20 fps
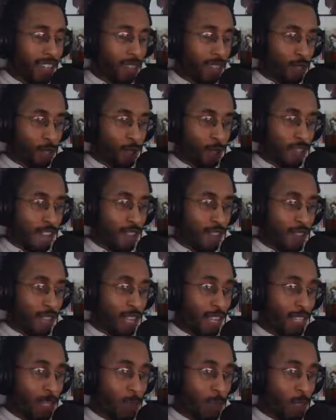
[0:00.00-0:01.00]
it's going to have
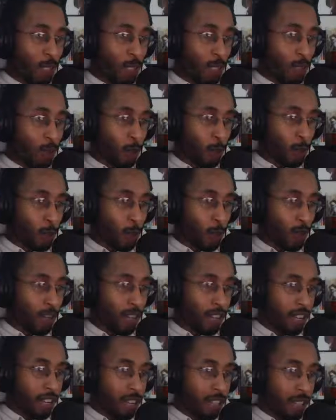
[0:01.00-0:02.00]
intimacy mode
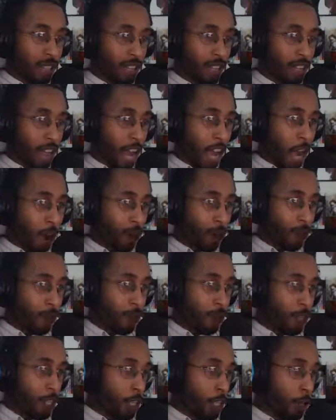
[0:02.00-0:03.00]
taken out
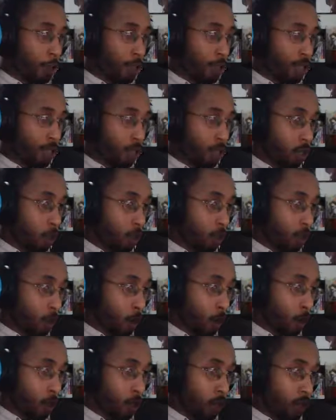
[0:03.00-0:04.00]
of the PlayStation
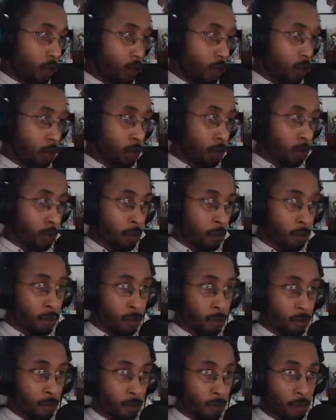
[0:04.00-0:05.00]
4 release.
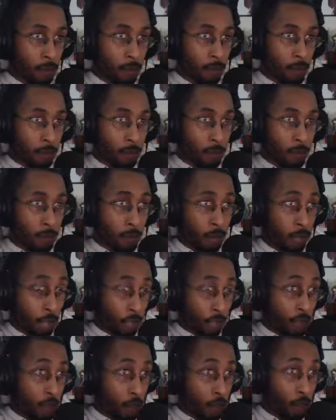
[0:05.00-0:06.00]

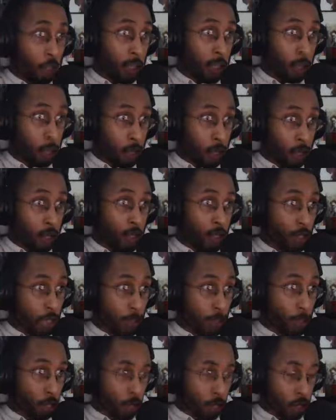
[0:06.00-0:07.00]
It's still going to be in the
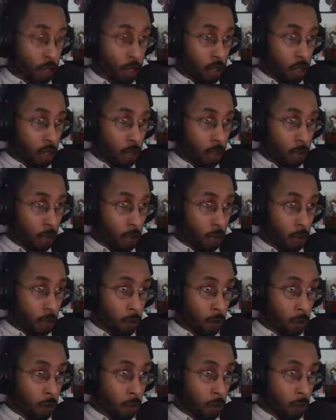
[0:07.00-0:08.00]
Steam release,
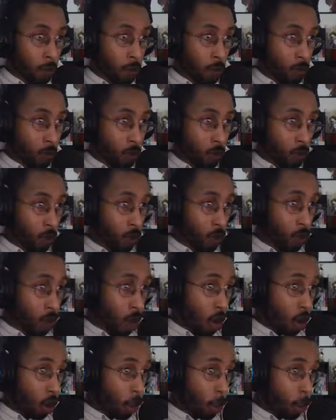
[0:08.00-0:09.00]
so
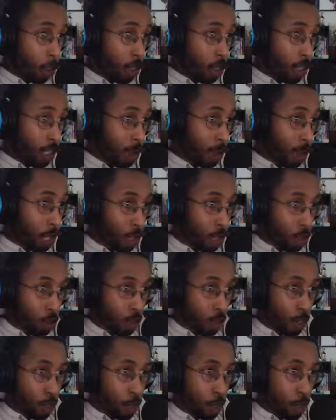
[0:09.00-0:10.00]
all the PC Master
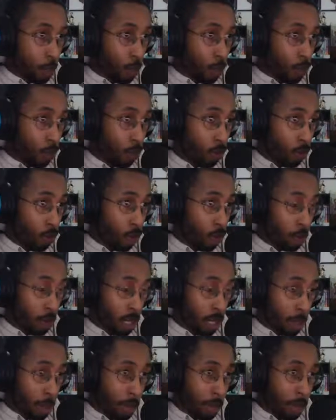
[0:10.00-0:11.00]
Race people will be
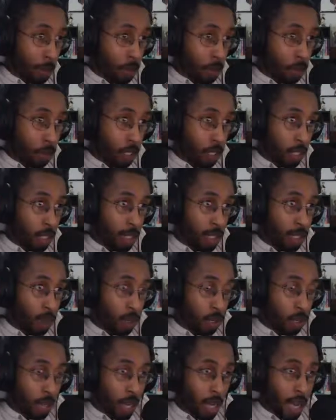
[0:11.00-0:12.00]
able to play
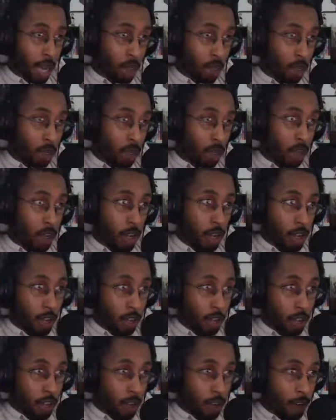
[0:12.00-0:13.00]
Senran Kagura
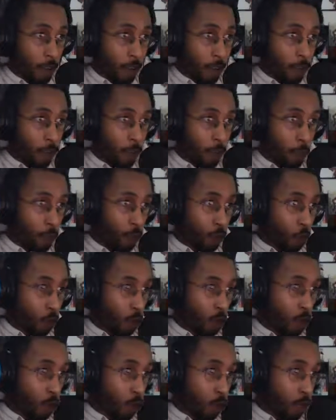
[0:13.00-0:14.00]
in its full
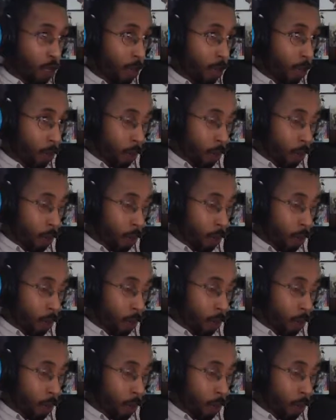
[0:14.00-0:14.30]
glory,